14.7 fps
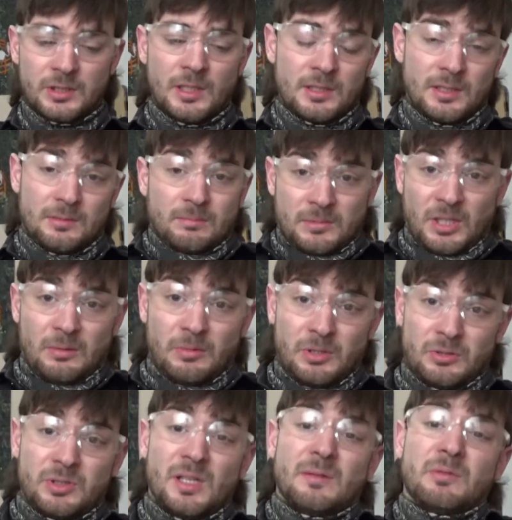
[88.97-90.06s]
That's kind of what you're
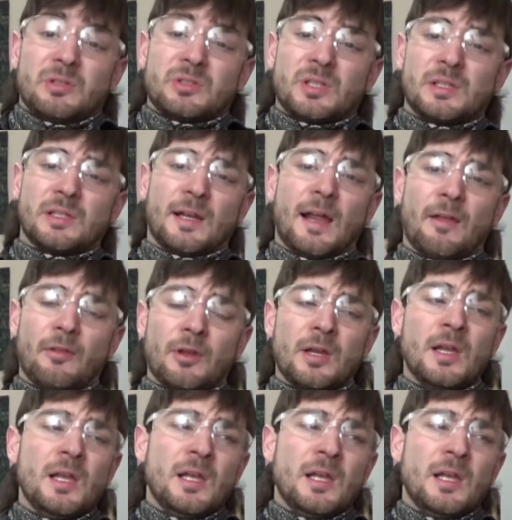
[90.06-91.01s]
saying when you say you're Catholic.